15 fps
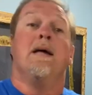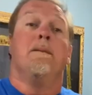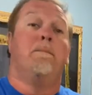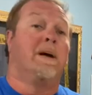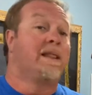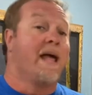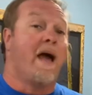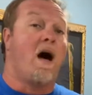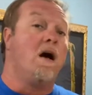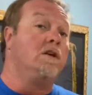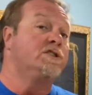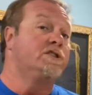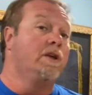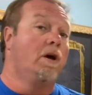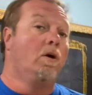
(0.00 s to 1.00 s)
But they
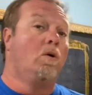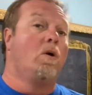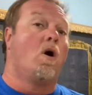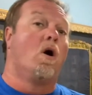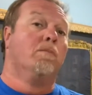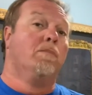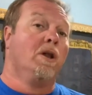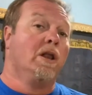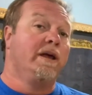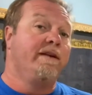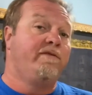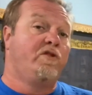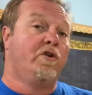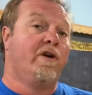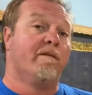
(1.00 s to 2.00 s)
also are
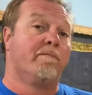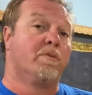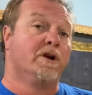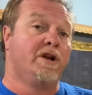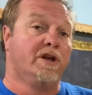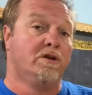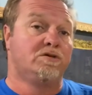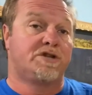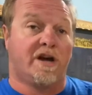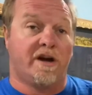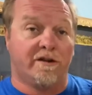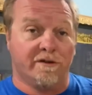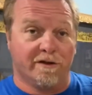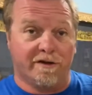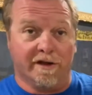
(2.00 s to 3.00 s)
believed to have produced
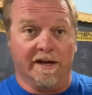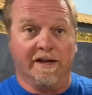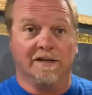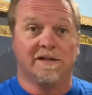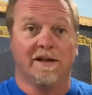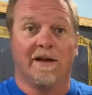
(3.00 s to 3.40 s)
other things.